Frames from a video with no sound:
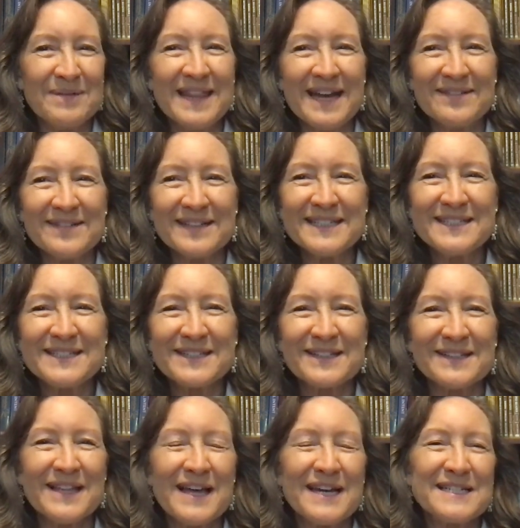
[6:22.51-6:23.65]
And that really took a
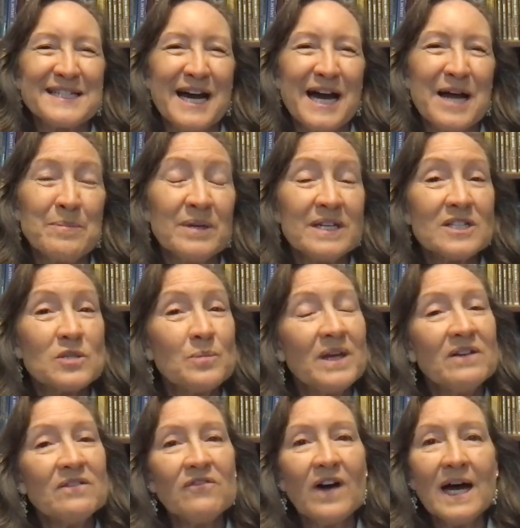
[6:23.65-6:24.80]
lot of time, but it's
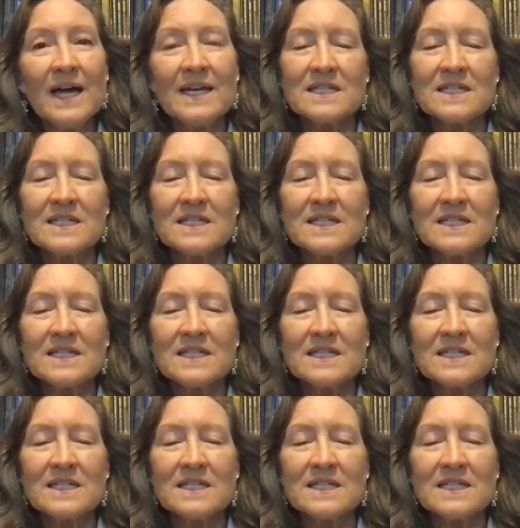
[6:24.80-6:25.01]
been fun.